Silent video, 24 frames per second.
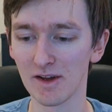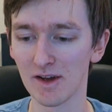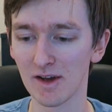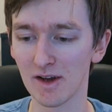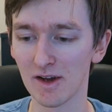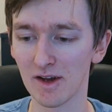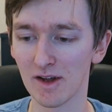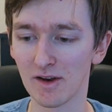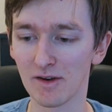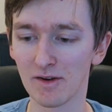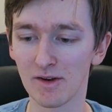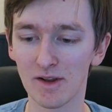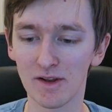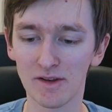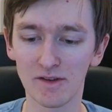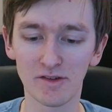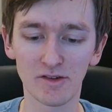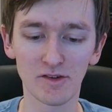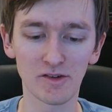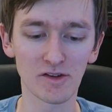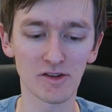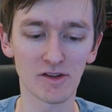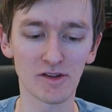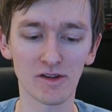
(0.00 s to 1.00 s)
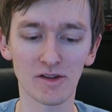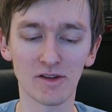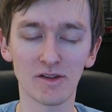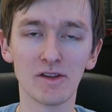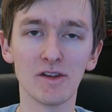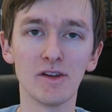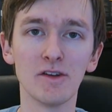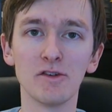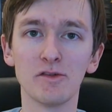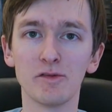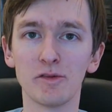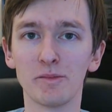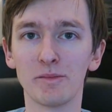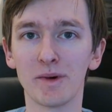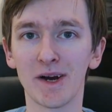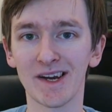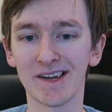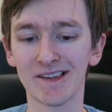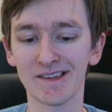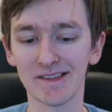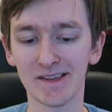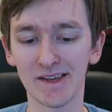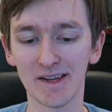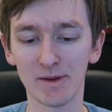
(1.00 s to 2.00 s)
And it's just the usual
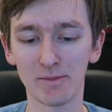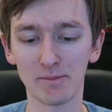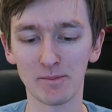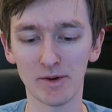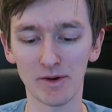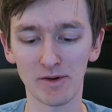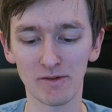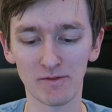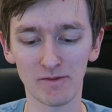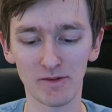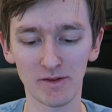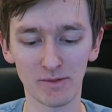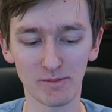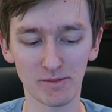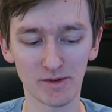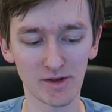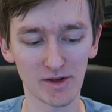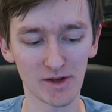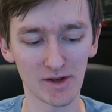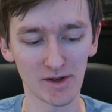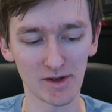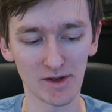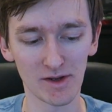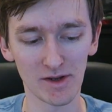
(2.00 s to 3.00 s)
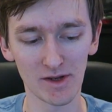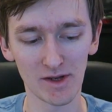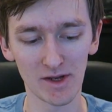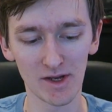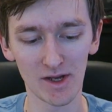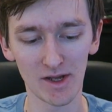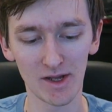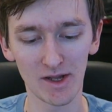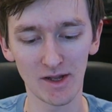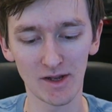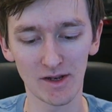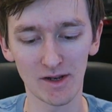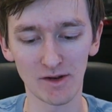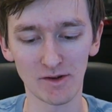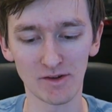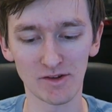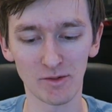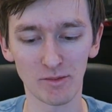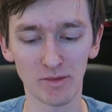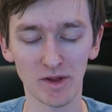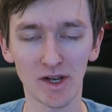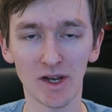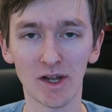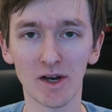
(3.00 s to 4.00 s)
magazine, but for them to include
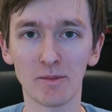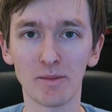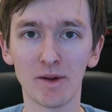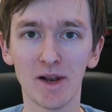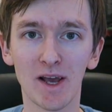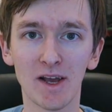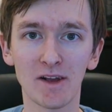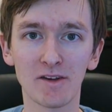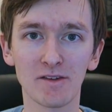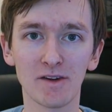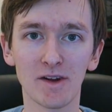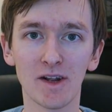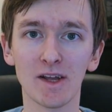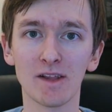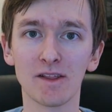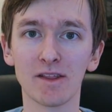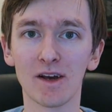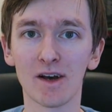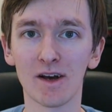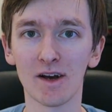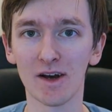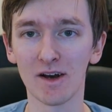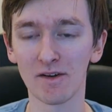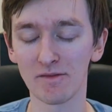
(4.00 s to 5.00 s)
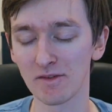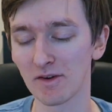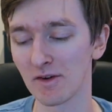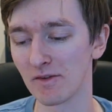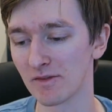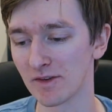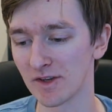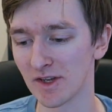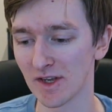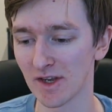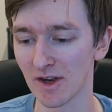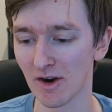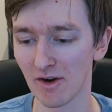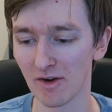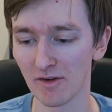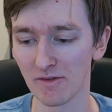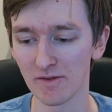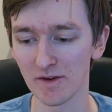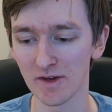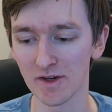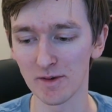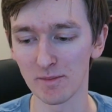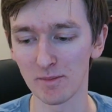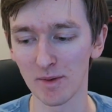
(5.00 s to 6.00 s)
something a little bit extra like that after obviously Carrie
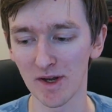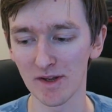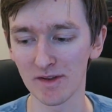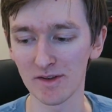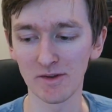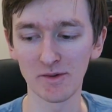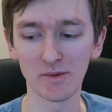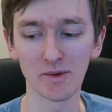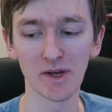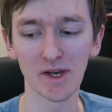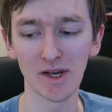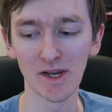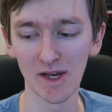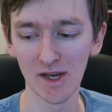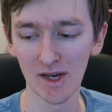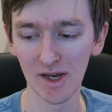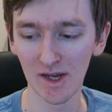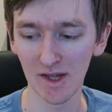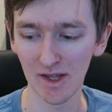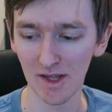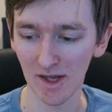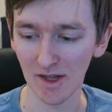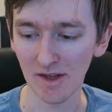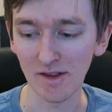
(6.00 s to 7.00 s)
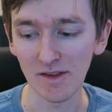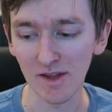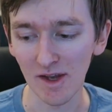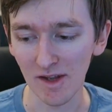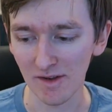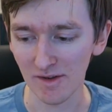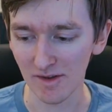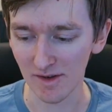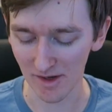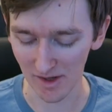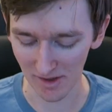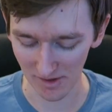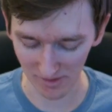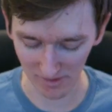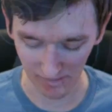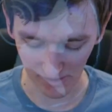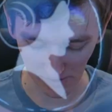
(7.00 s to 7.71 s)
Fisher passed away, that's a nice